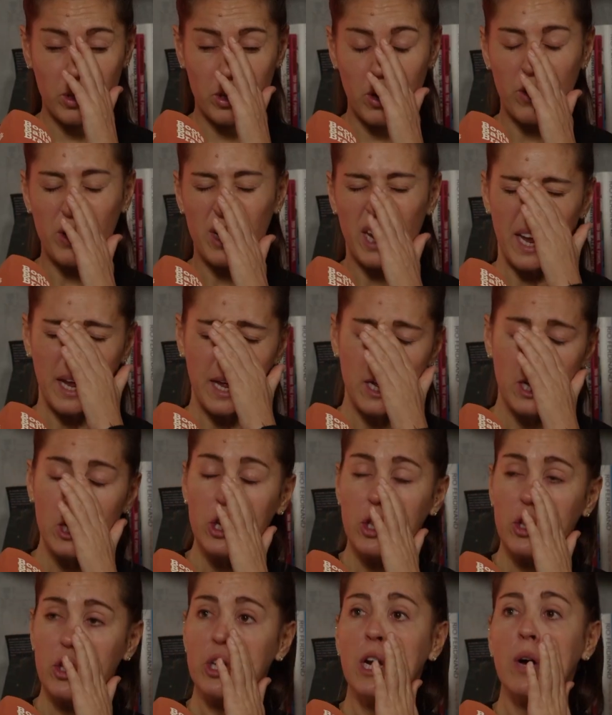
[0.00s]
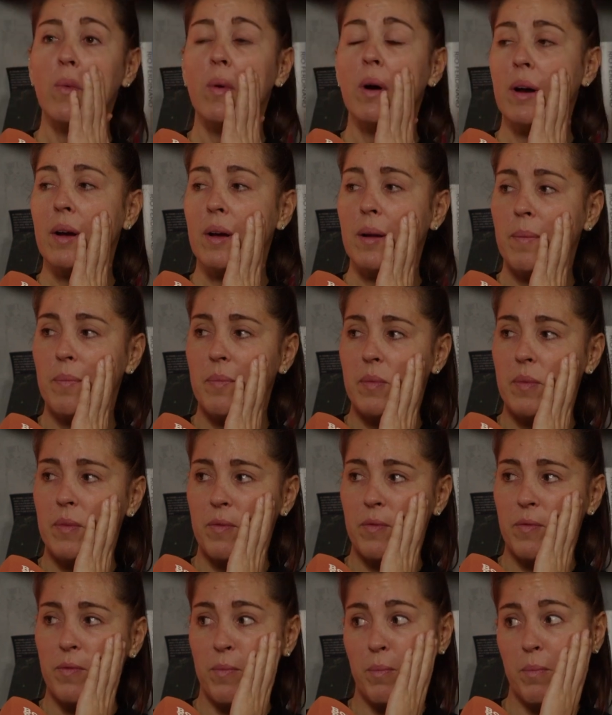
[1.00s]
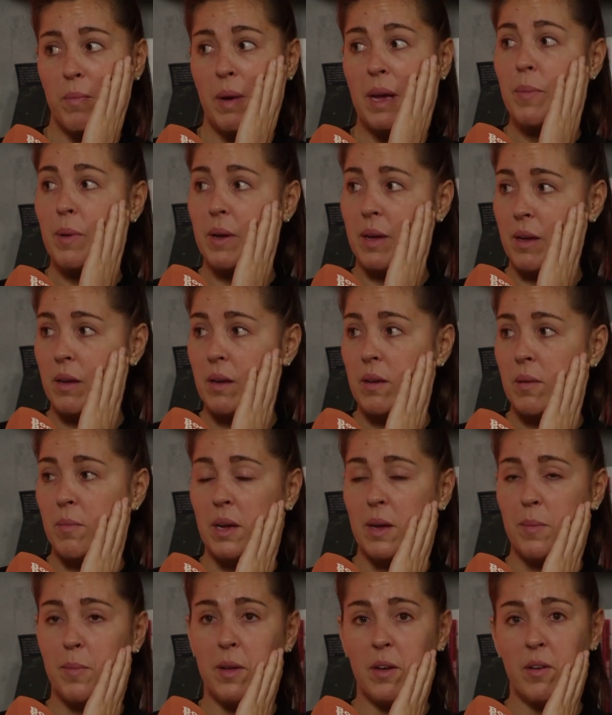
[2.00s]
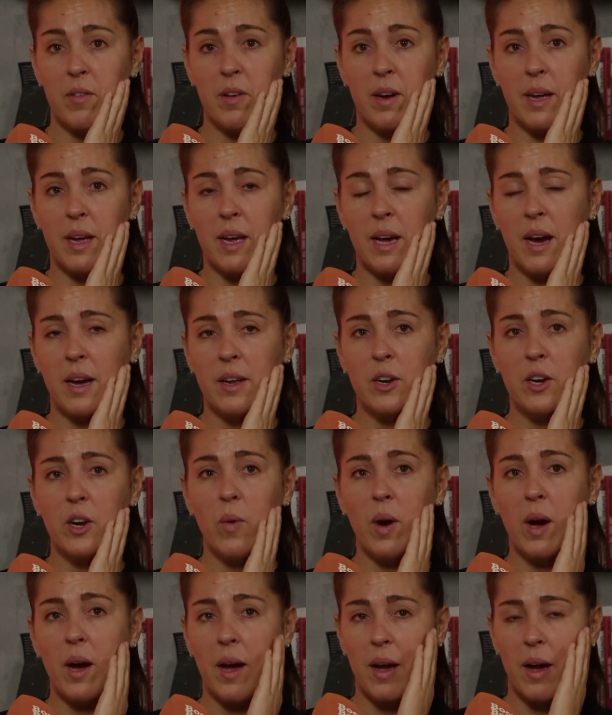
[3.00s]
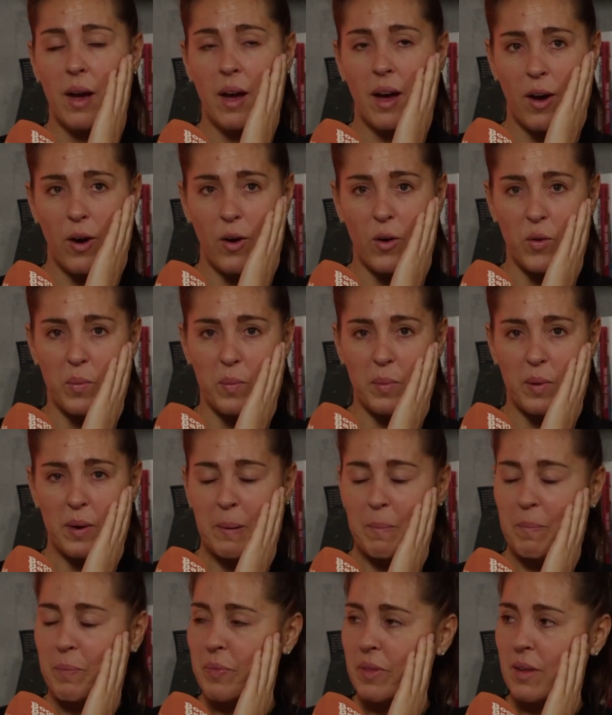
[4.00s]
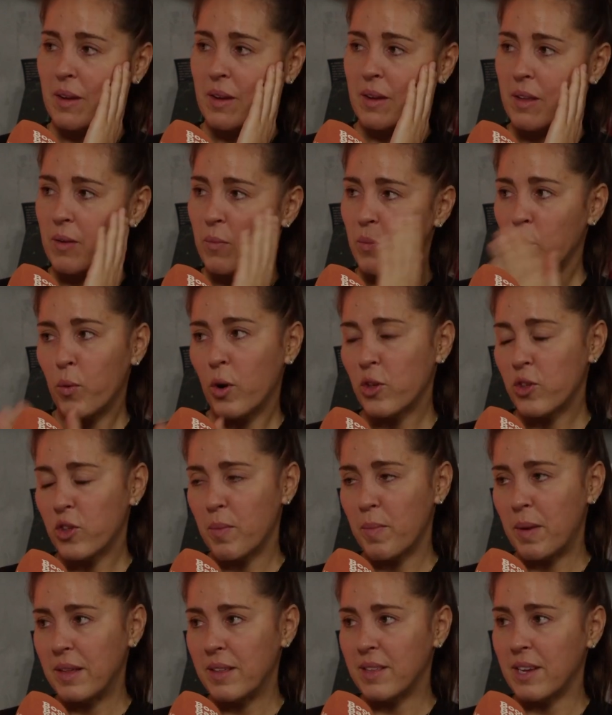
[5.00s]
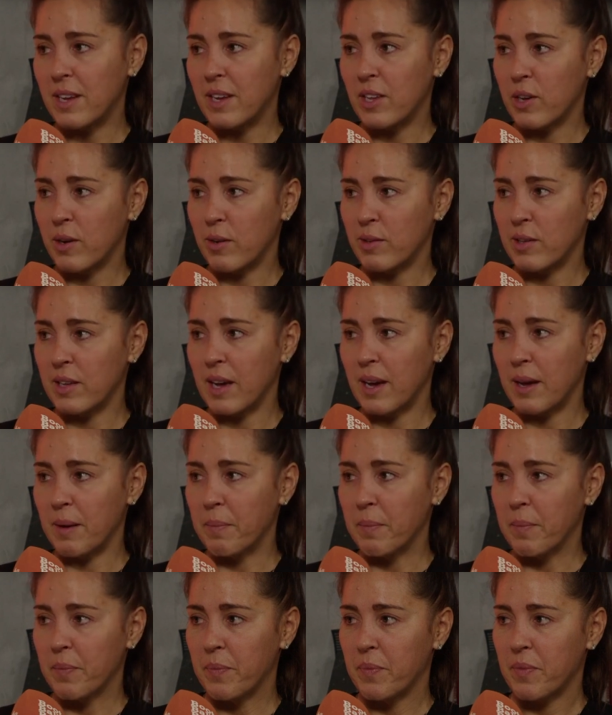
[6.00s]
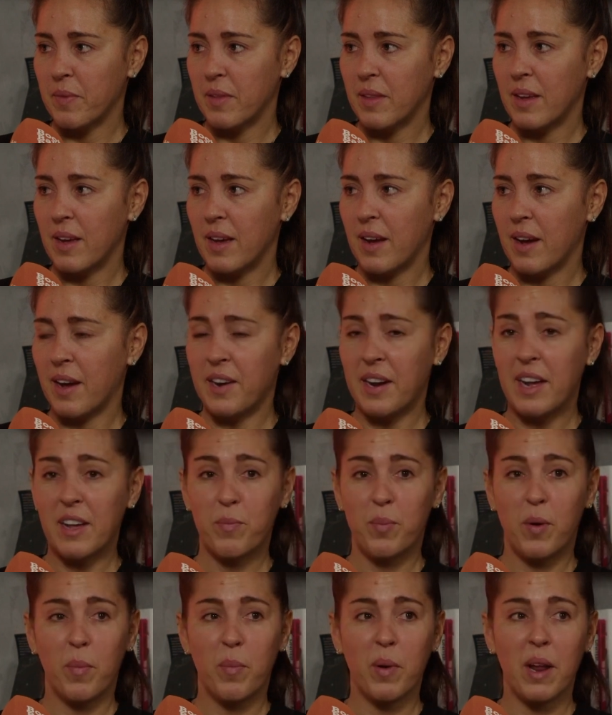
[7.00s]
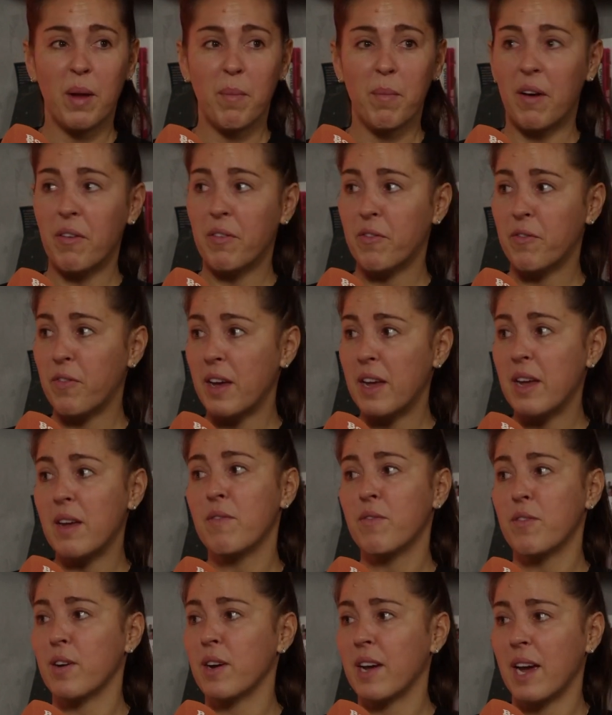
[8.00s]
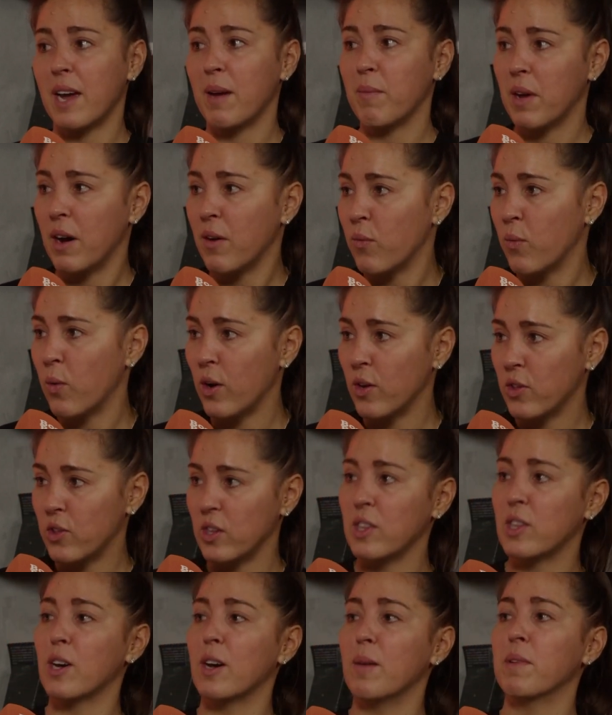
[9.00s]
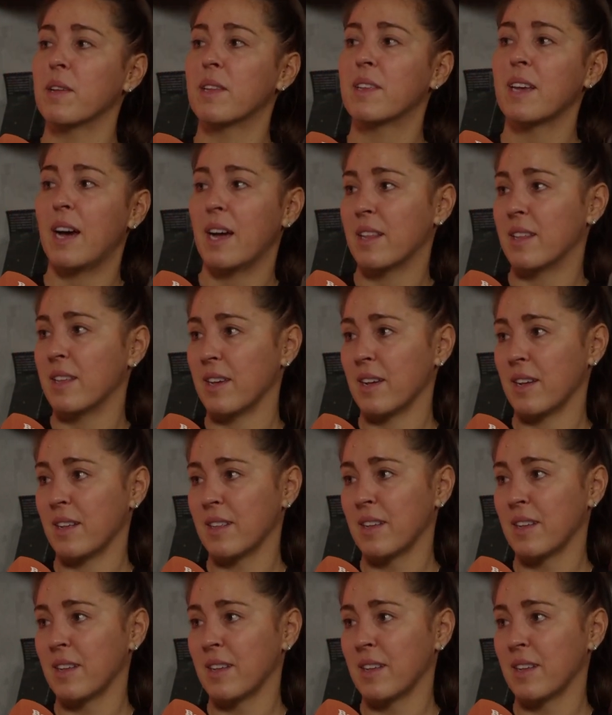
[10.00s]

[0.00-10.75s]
sure they were managing minutes too, so we'll see. Maybe you're right. You know what? I hope we watched the Man City Chelsea game, and that's probably my favourite game that I've watched in terms of tactics.